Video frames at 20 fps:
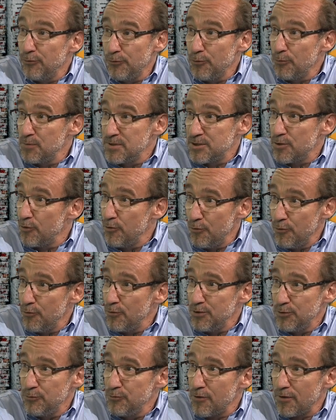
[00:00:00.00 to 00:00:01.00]
to do with the
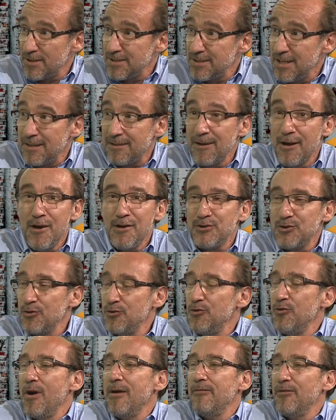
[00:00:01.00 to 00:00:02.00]
law mm-hmm. in New York State. So
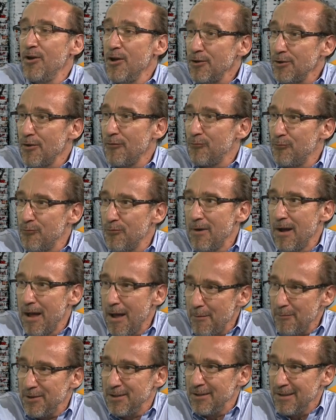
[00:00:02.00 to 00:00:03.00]
you have a lot of
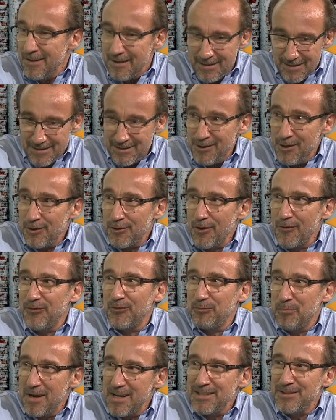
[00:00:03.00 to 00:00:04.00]

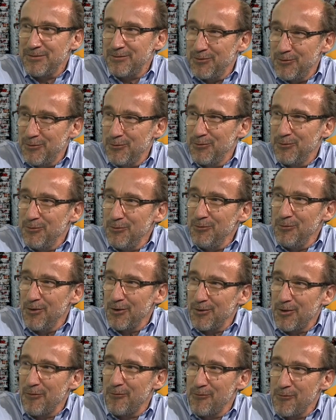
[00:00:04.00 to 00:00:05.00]
space to do a lot
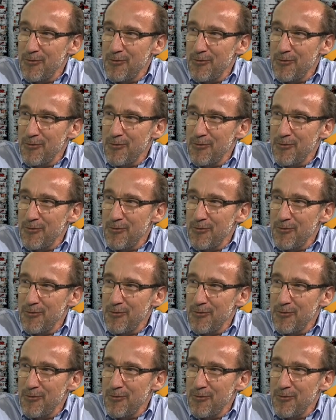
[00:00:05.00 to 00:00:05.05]
of work.